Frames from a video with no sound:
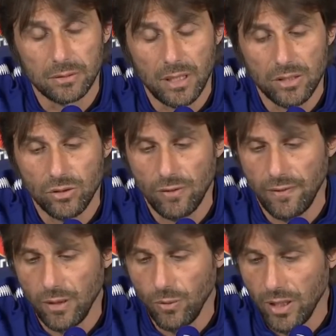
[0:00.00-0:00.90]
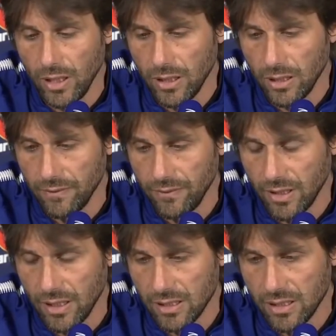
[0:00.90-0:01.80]
as you know very well, for
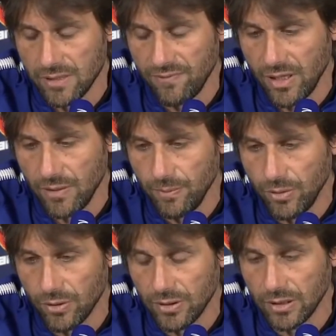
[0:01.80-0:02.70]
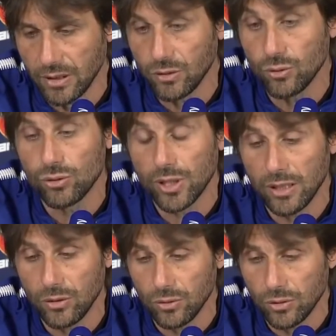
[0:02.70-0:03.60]
us it's very important to try
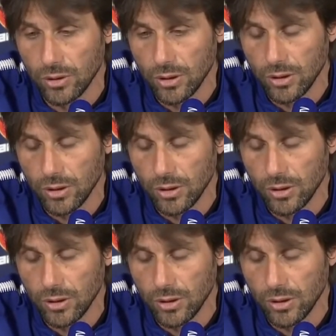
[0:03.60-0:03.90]
to